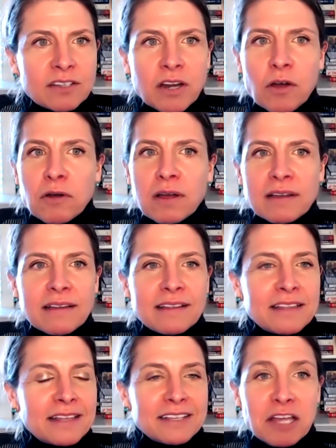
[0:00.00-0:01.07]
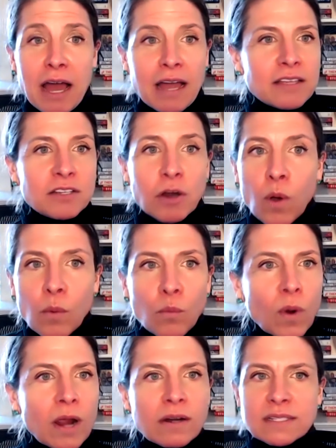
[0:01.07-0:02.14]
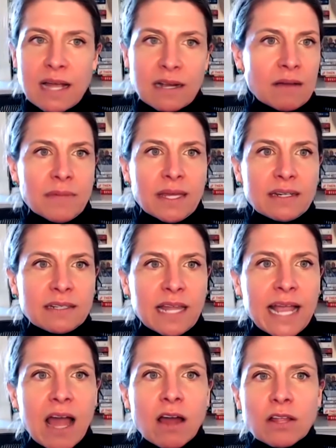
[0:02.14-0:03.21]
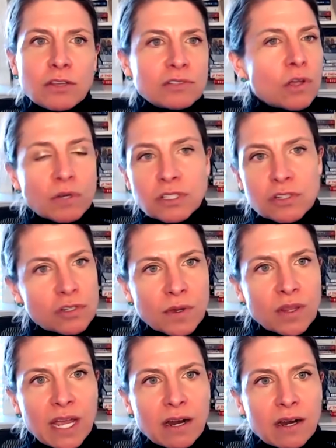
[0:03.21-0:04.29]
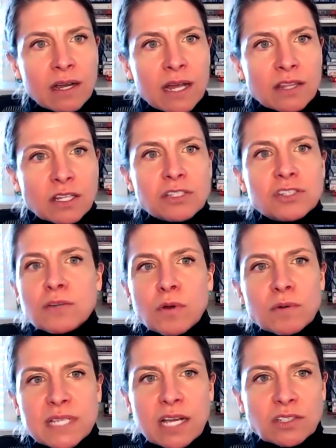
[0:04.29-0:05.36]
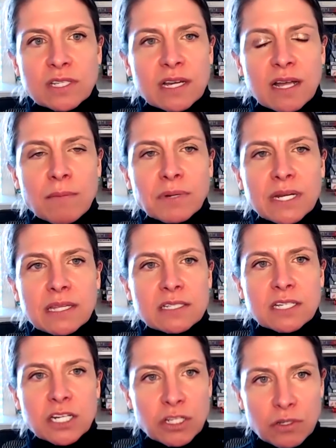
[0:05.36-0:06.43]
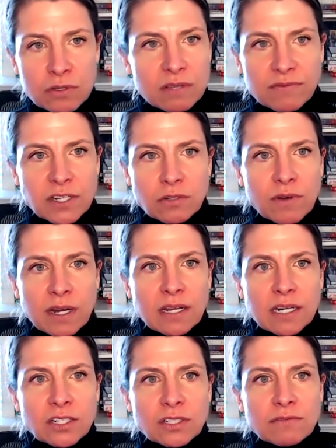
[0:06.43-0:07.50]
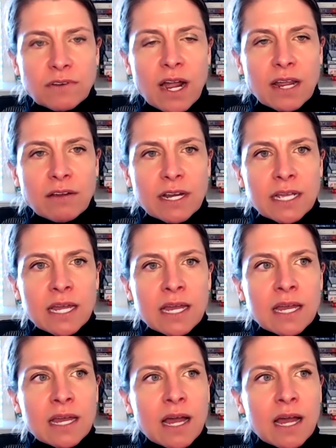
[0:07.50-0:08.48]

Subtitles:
where does that come in? Like there's no consumer there. The consumer was actually the company that's going to use the facial recognition for hiring.